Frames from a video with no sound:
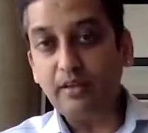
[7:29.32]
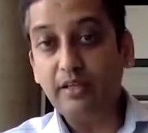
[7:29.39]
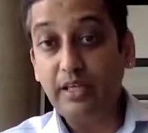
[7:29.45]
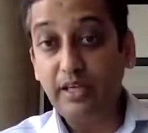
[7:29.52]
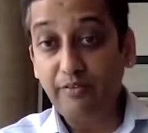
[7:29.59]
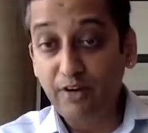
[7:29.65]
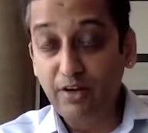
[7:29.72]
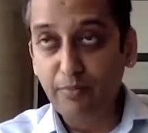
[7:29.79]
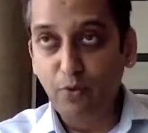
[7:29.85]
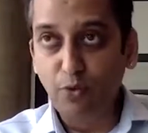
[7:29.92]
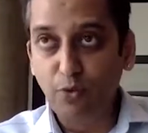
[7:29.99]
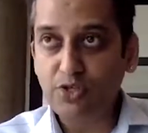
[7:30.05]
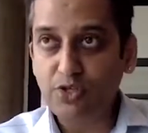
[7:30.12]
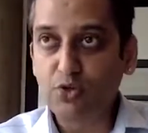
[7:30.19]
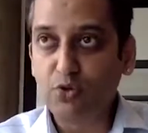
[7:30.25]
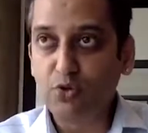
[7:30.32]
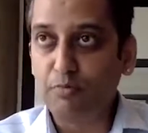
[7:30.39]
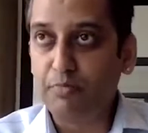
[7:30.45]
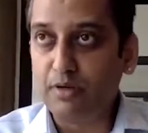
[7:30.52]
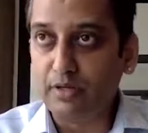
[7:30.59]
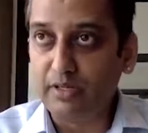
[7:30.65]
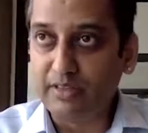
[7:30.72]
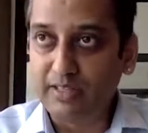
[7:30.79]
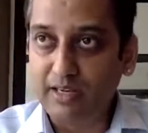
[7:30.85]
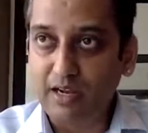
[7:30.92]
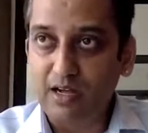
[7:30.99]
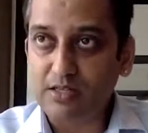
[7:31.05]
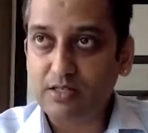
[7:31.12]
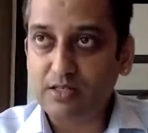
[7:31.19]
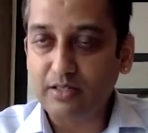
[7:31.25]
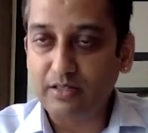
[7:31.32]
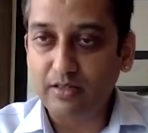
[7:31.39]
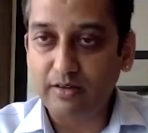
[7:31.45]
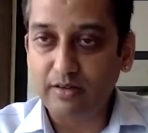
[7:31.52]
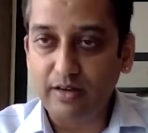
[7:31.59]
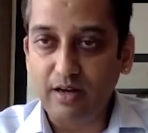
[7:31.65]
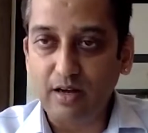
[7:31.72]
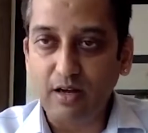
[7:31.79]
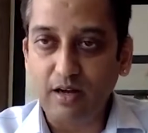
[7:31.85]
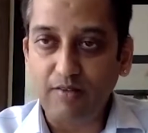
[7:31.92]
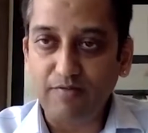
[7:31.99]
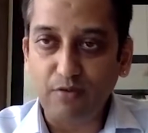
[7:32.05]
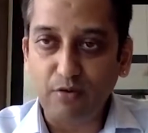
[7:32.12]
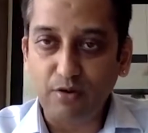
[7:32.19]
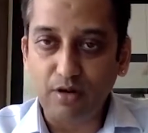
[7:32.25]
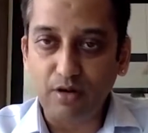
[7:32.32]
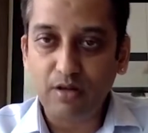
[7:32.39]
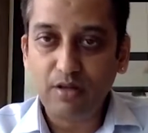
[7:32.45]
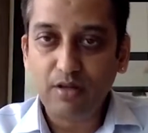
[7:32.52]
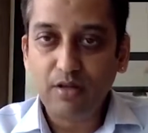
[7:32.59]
Even more so in the last year and a half, or